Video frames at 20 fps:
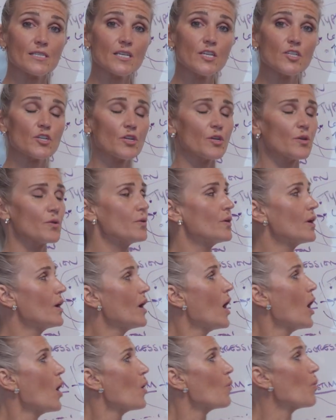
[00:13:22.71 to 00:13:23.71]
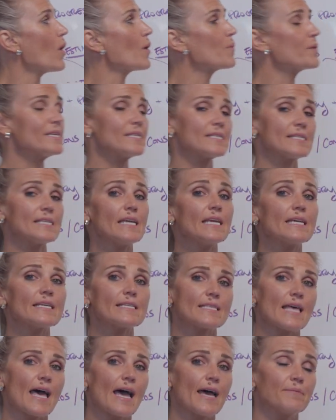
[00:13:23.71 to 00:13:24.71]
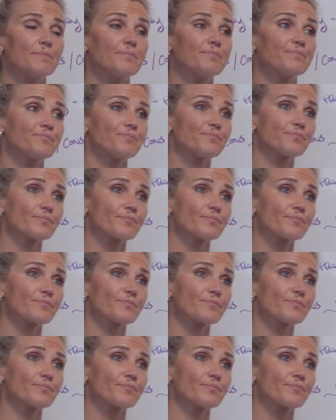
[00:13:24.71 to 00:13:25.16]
situ, what we see is that